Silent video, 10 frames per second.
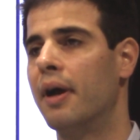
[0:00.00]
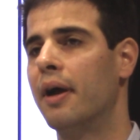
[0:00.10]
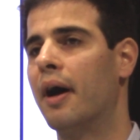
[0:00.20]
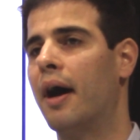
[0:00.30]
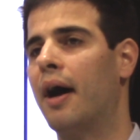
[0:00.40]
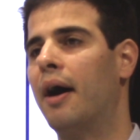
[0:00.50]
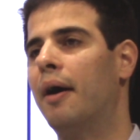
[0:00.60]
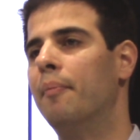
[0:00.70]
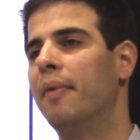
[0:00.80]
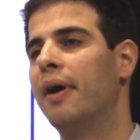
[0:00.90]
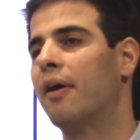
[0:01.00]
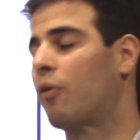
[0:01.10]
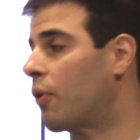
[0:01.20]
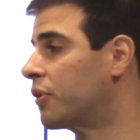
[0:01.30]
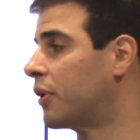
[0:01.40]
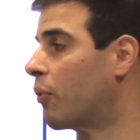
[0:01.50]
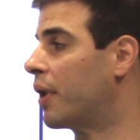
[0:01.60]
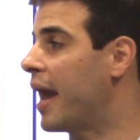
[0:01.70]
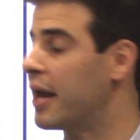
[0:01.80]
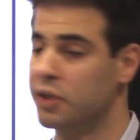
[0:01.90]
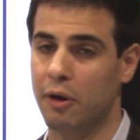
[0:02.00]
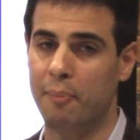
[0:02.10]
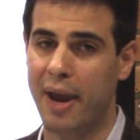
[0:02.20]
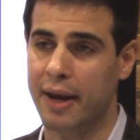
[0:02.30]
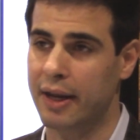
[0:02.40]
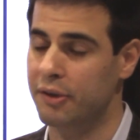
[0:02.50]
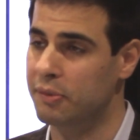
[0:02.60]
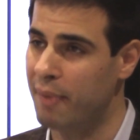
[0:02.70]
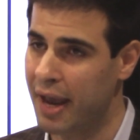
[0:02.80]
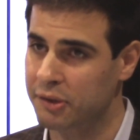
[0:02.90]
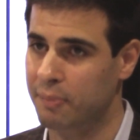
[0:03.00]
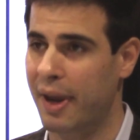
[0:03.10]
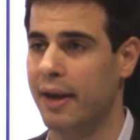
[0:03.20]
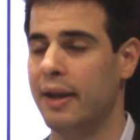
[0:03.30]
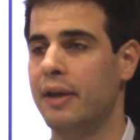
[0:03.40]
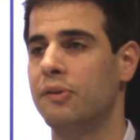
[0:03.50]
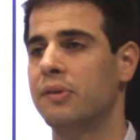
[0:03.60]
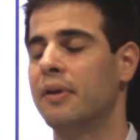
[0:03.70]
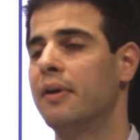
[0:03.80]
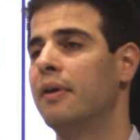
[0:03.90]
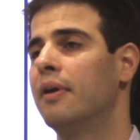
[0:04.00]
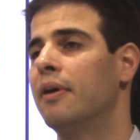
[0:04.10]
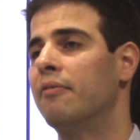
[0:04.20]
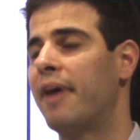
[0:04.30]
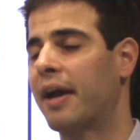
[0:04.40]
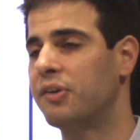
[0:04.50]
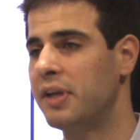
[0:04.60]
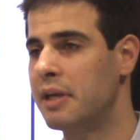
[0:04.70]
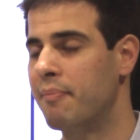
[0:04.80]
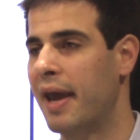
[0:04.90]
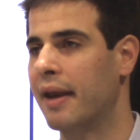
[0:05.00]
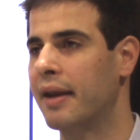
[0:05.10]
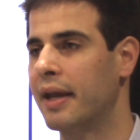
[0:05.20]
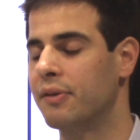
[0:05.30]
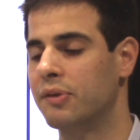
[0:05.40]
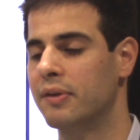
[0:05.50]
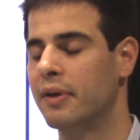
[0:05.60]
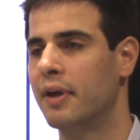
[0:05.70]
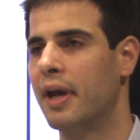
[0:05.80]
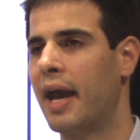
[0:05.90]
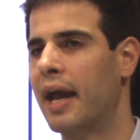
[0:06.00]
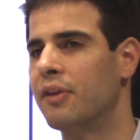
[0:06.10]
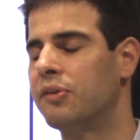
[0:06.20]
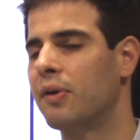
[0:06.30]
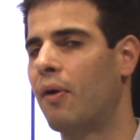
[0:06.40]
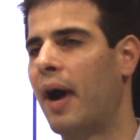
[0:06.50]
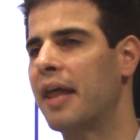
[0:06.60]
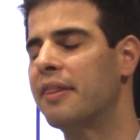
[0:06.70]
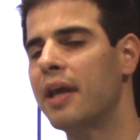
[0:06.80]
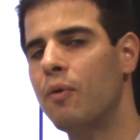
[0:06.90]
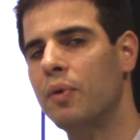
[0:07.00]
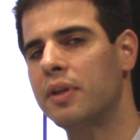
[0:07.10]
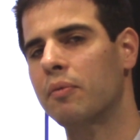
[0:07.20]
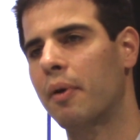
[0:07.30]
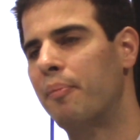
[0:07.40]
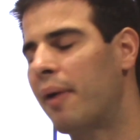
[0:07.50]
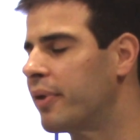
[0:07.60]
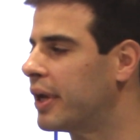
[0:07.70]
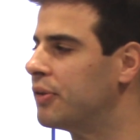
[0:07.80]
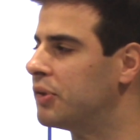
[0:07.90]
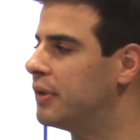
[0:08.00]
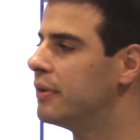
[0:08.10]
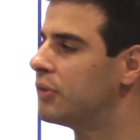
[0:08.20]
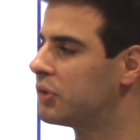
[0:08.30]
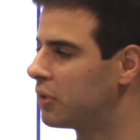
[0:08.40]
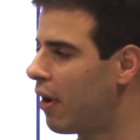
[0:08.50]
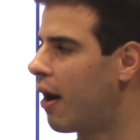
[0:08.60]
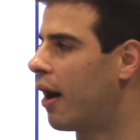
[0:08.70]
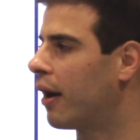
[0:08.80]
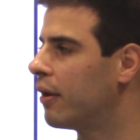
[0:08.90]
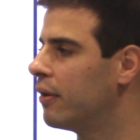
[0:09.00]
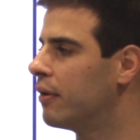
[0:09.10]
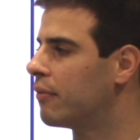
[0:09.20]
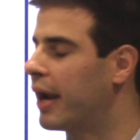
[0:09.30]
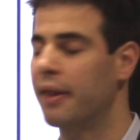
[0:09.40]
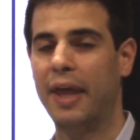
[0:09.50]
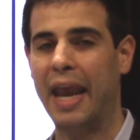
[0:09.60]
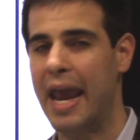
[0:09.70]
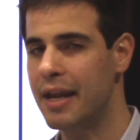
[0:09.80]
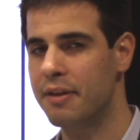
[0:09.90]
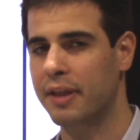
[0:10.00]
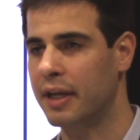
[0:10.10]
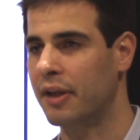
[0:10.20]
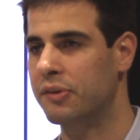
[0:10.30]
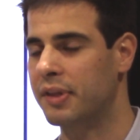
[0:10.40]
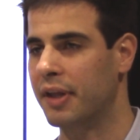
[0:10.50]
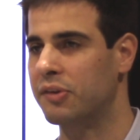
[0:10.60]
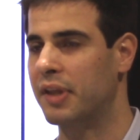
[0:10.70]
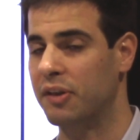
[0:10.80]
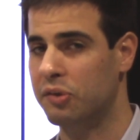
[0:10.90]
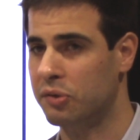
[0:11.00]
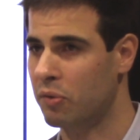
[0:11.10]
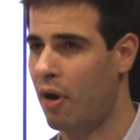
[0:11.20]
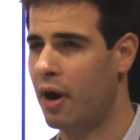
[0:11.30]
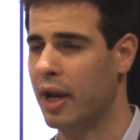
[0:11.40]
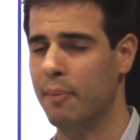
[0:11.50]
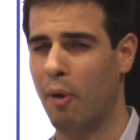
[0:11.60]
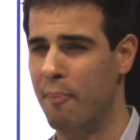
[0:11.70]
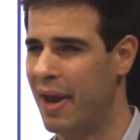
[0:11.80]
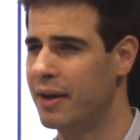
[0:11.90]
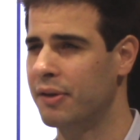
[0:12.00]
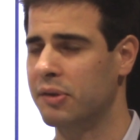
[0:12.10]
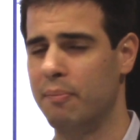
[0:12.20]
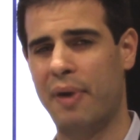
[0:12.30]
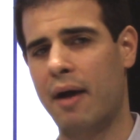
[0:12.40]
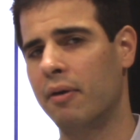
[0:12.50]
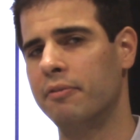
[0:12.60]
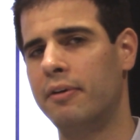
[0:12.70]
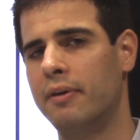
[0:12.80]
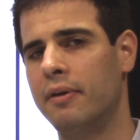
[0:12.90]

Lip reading: Of course, there were national mandates, mask mandates, vaccine mandates. And so I think what the Republicans saw, right, like anything that's strong and momentous and powerful,